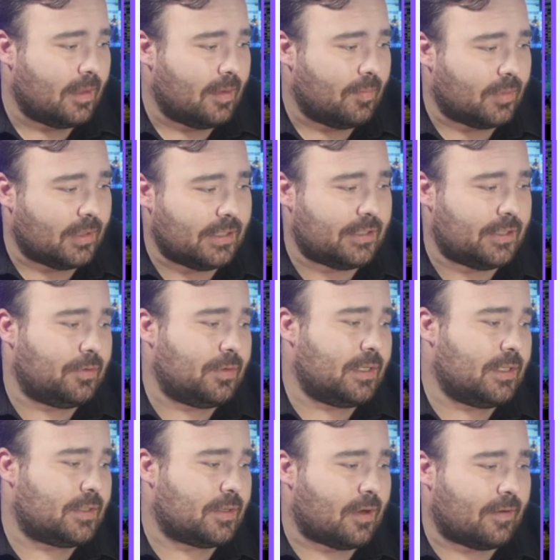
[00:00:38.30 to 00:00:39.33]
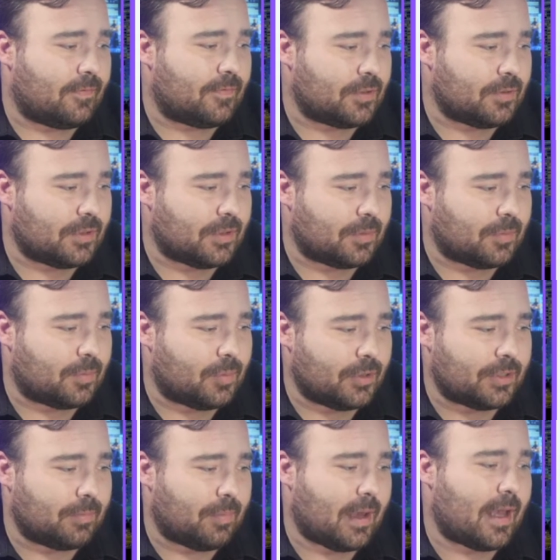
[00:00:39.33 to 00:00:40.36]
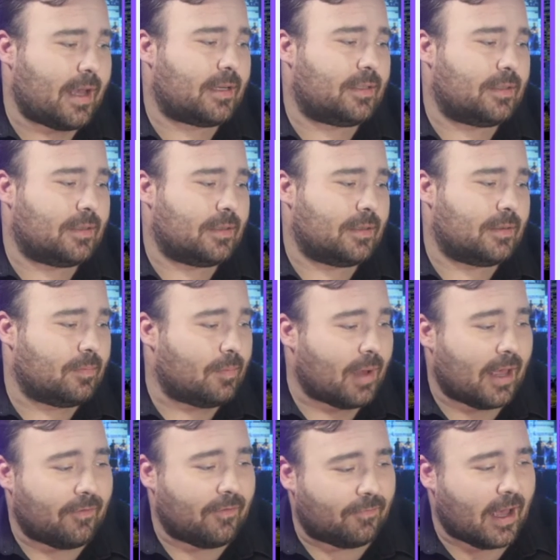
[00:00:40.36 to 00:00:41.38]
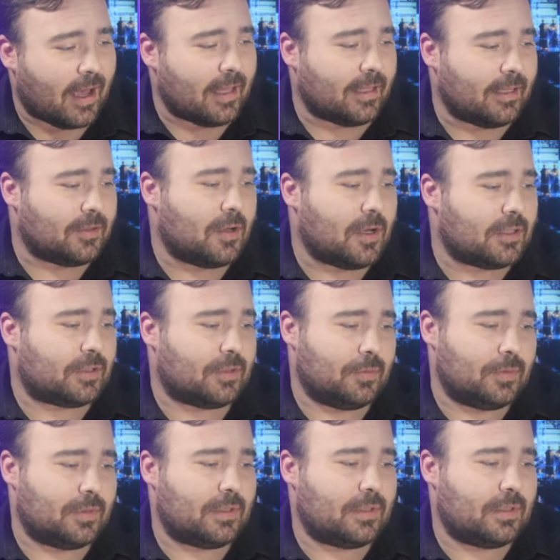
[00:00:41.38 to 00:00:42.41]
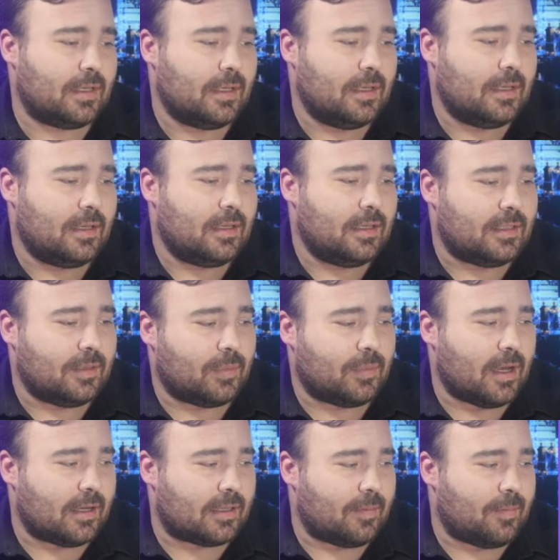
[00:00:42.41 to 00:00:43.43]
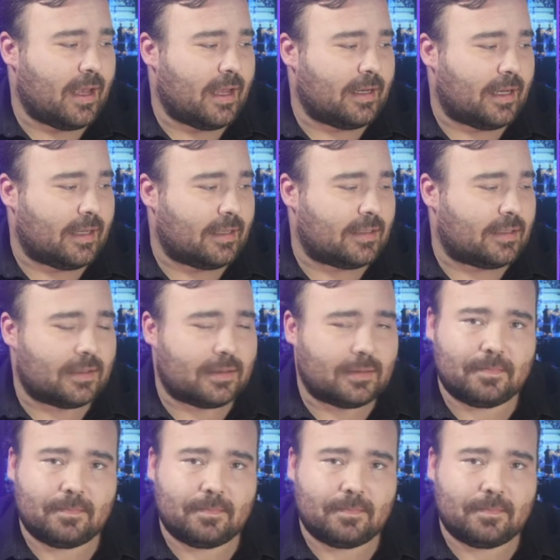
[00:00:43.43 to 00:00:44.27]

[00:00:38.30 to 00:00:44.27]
Police unions and officers are pushing back by filing lawsuits to block the mandates.